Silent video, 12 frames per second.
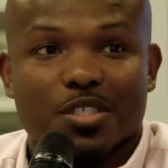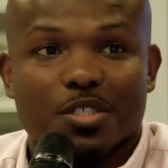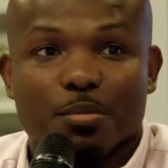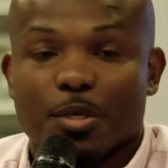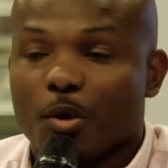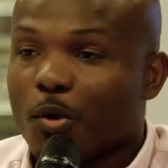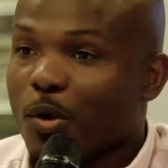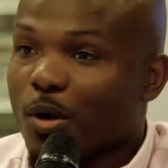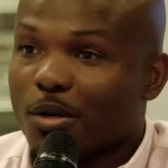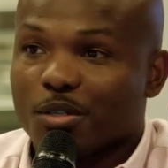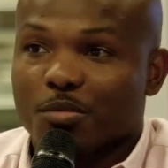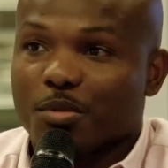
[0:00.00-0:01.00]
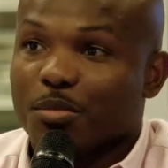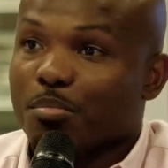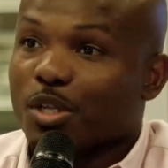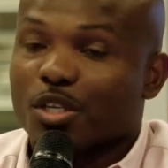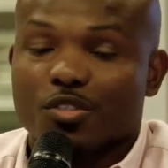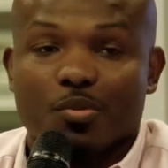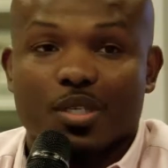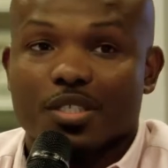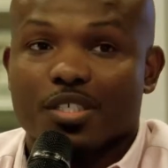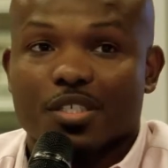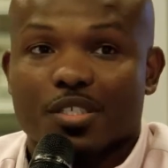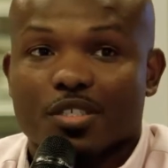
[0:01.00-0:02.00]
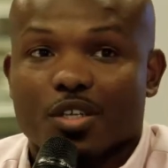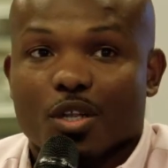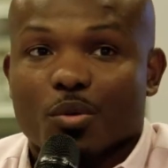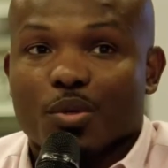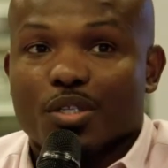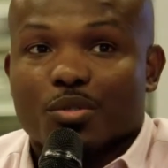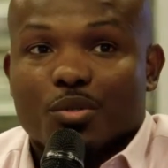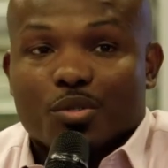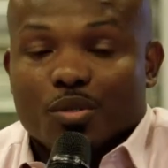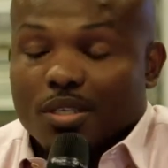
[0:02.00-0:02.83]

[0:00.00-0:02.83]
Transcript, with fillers: It's been hard. It's been blood, sweat, and tears all the way through.